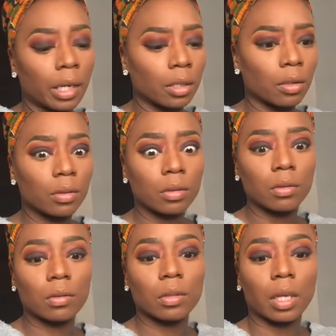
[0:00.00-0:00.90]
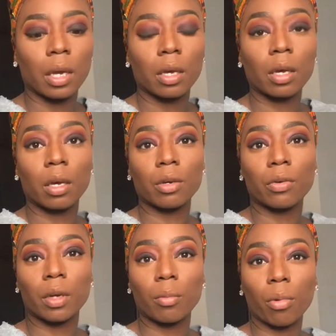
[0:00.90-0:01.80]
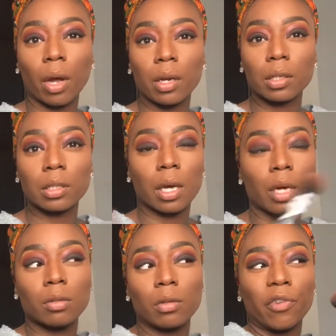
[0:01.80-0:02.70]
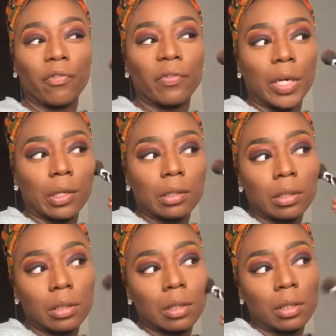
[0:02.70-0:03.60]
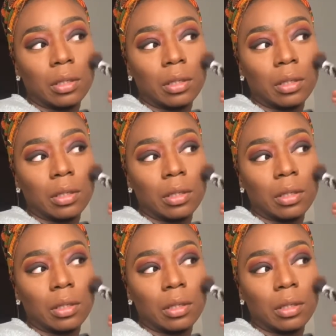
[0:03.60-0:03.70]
I don't use like a cream product to contour first